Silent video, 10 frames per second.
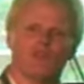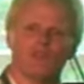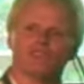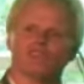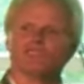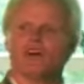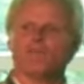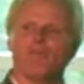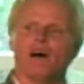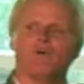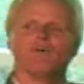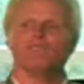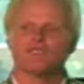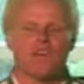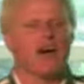She slept around with
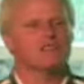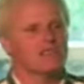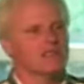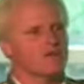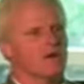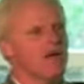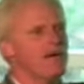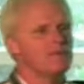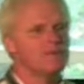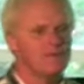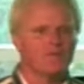these guys, and guess what happened?